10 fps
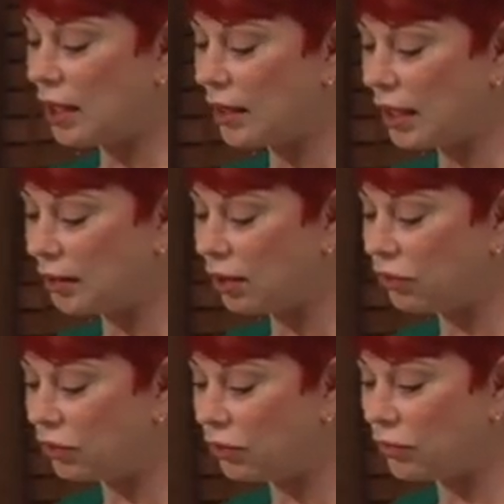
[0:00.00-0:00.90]
in that
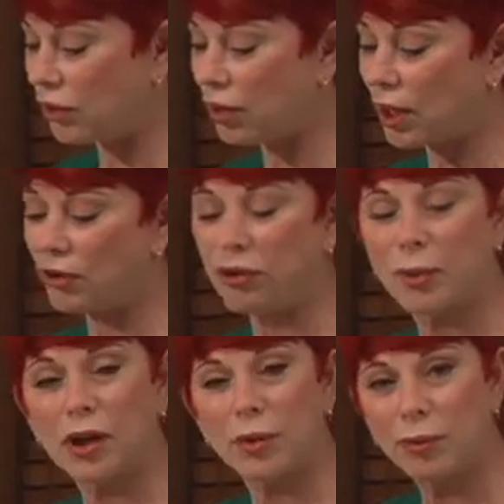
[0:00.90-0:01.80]
tissue so your
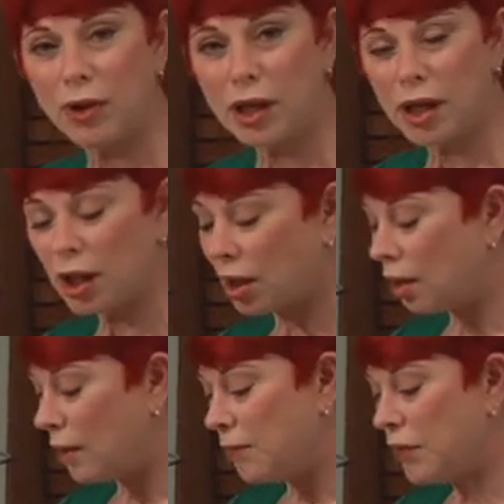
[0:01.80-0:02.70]
customer can breathe.
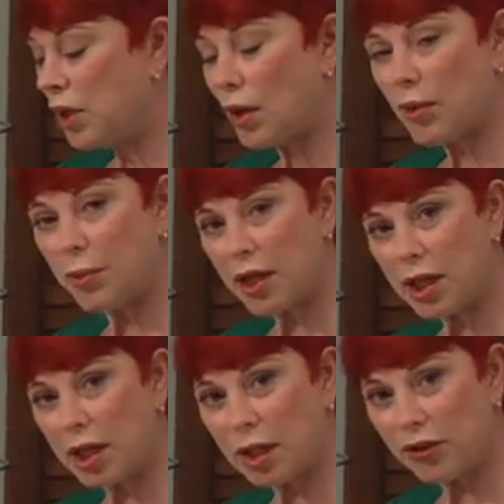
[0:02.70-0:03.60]
You know, a
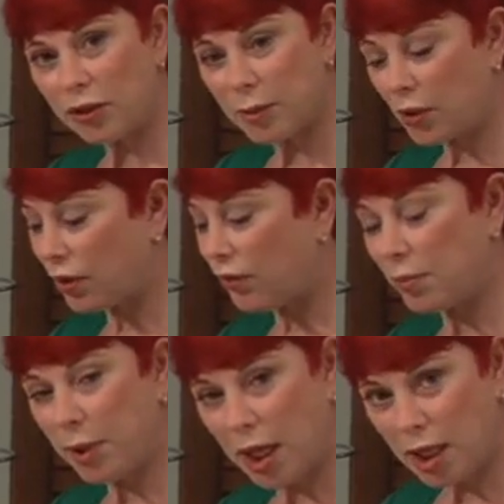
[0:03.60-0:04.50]
breathing customer is
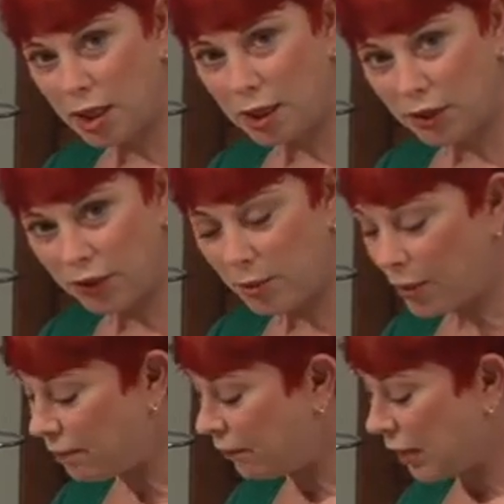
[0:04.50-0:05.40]
a paying
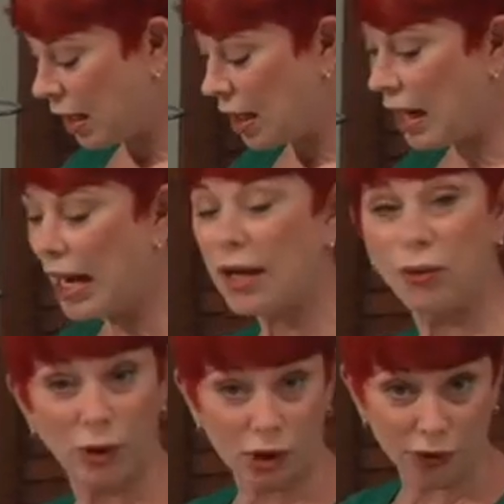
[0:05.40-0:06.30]
customer. And we'll